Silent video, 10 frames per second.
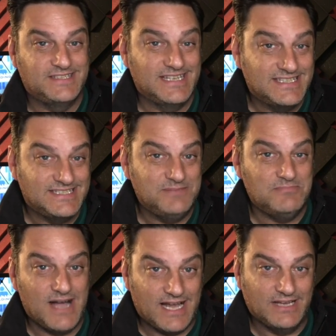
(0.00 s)
60
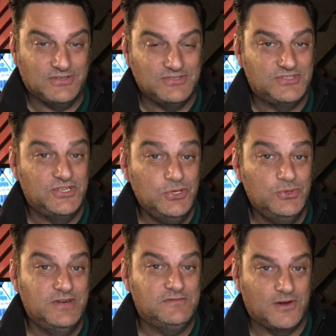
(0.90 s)
miles
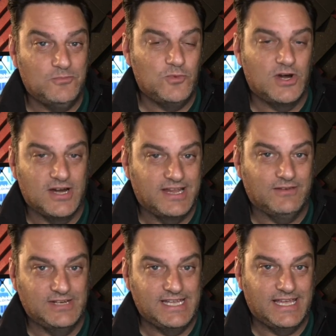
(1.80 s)
to and from work
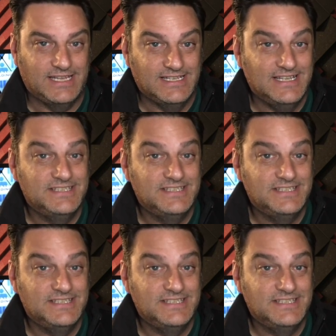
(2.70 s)
every day.